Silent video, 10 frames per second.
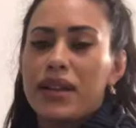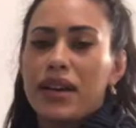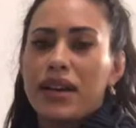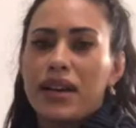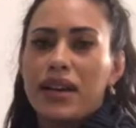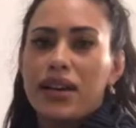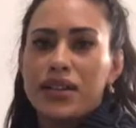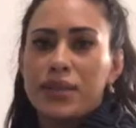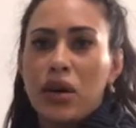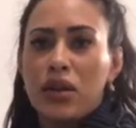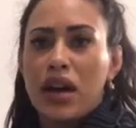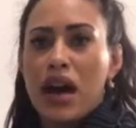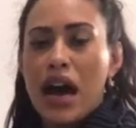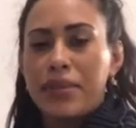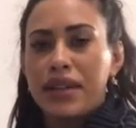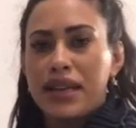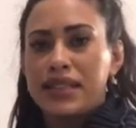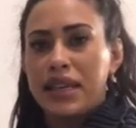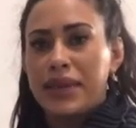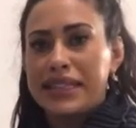osmolar
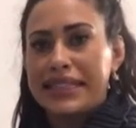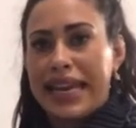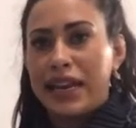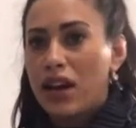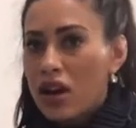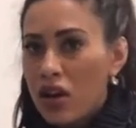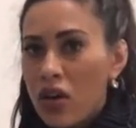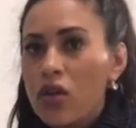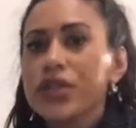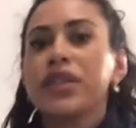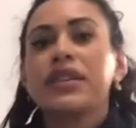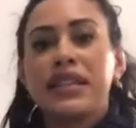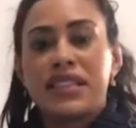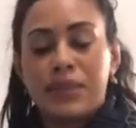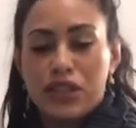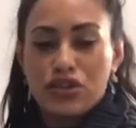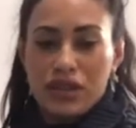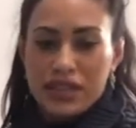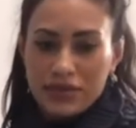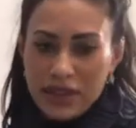hypoglycemic state also needs to be
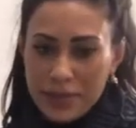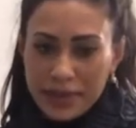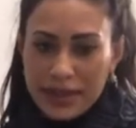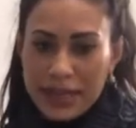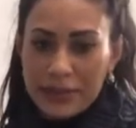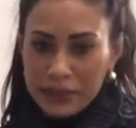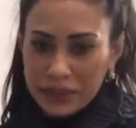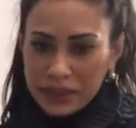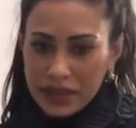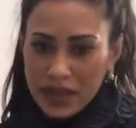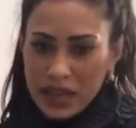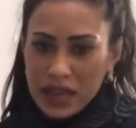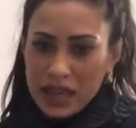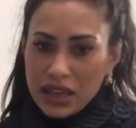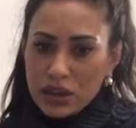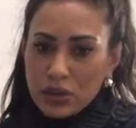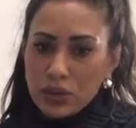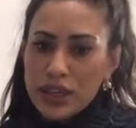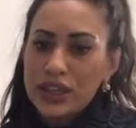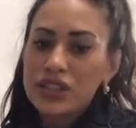treated rapidly.
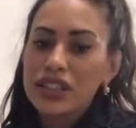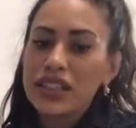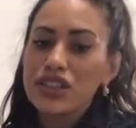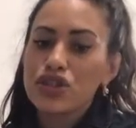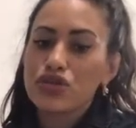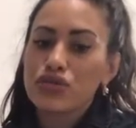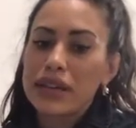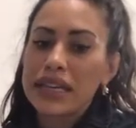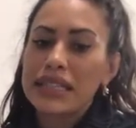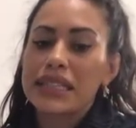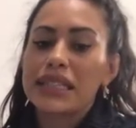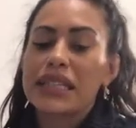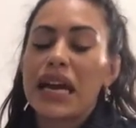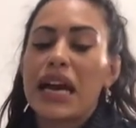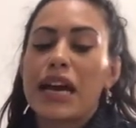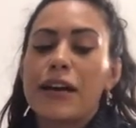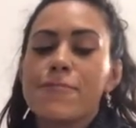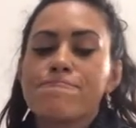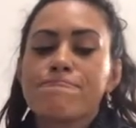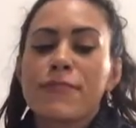We usually treat
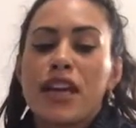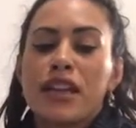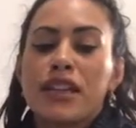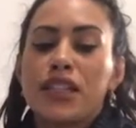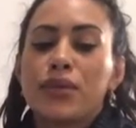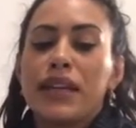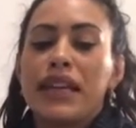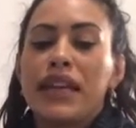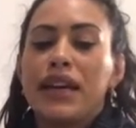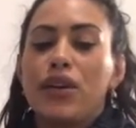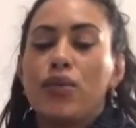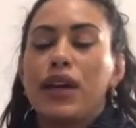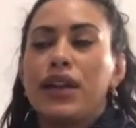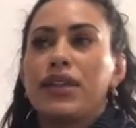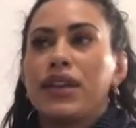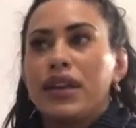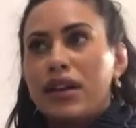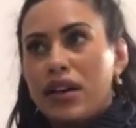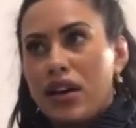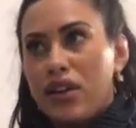this one here with
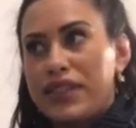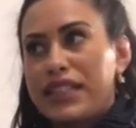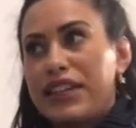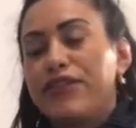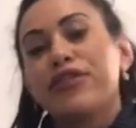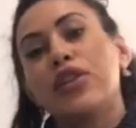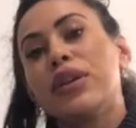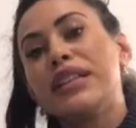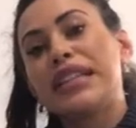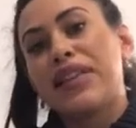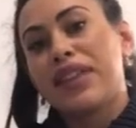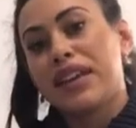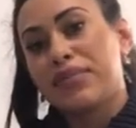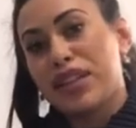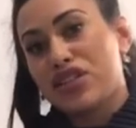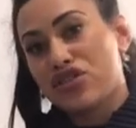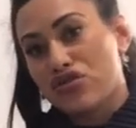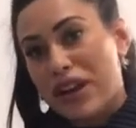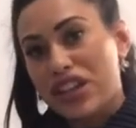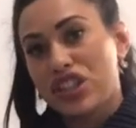obviously fluids and the
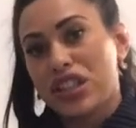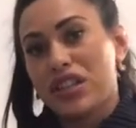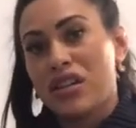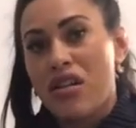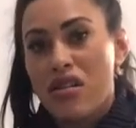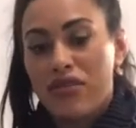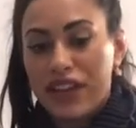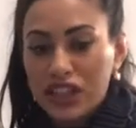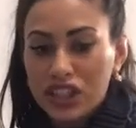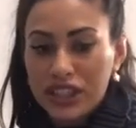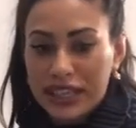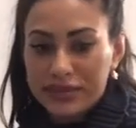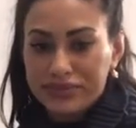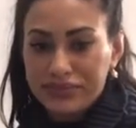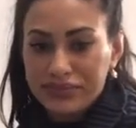administration of insulin.